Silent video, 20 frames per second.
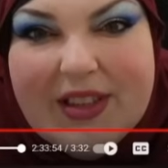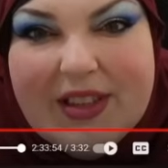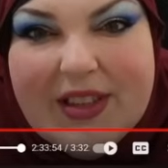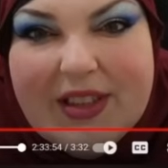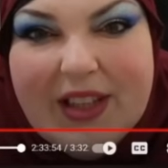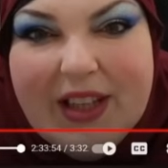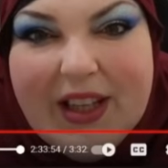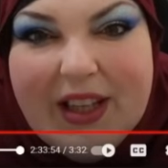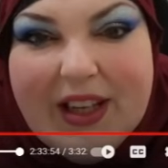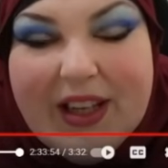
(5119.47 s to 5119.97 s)

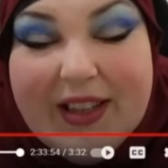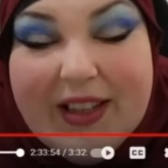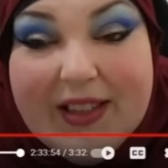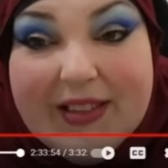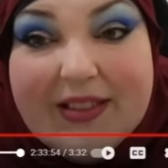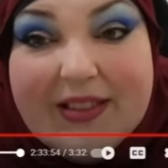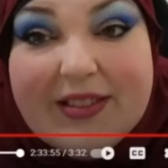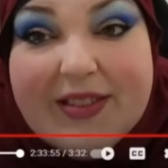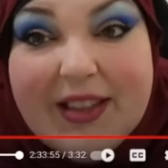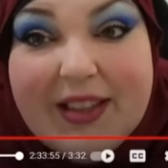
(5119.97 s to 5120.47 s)
Yeah,
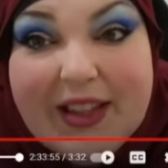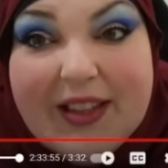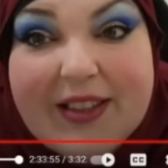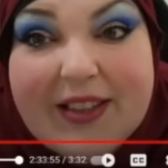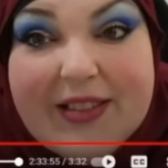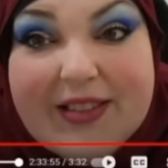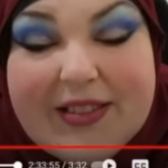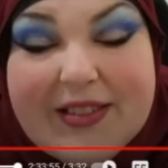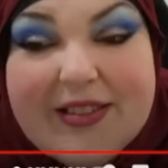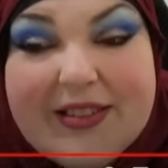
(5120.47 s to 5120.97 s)
yeah,
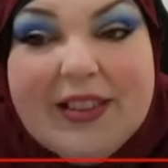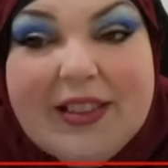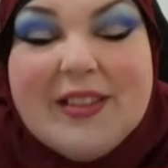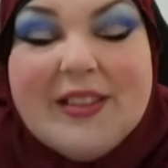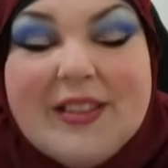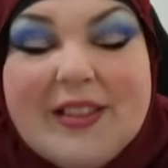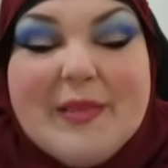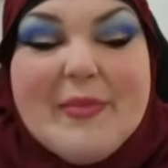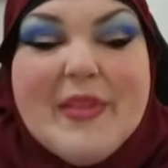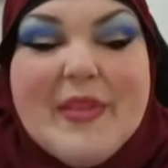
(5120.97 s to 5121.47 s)
yeah.
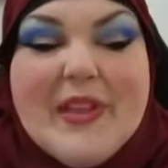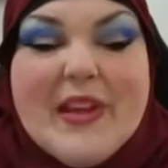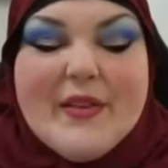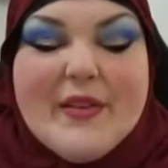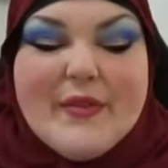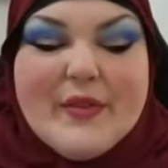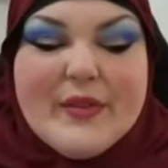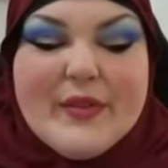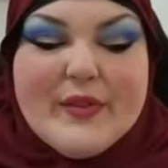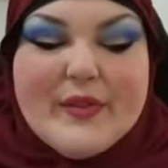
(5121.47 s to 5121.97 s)
I'm
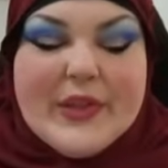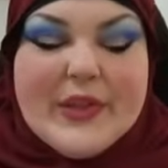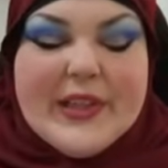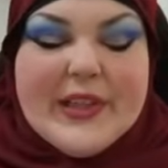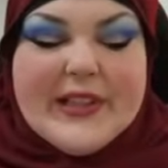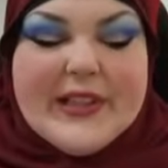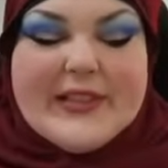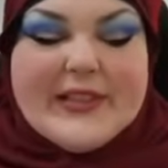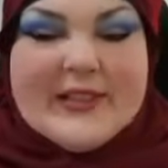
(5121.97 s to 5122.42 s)
thankful for it.